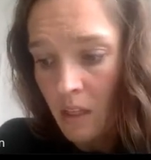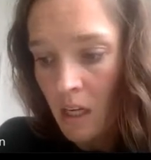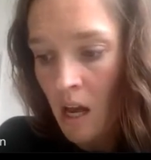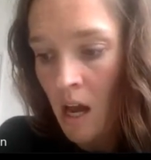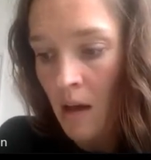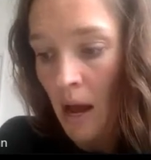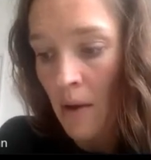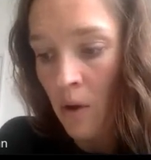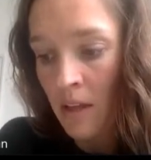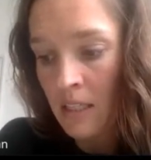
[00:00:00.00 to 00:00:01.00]
I
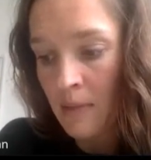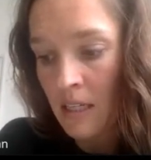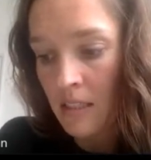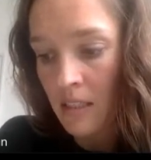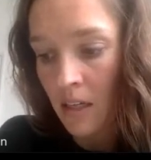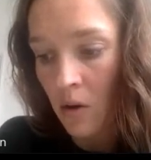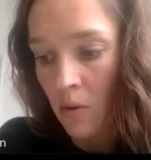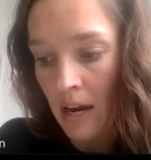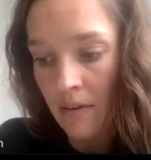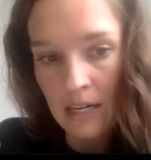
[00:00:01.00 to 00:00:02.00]
want these minutes to go
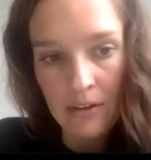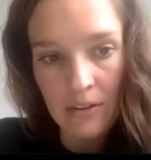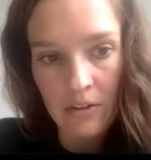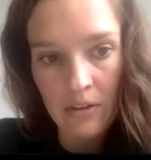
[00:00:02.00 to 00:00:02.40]
away. Right now they're in the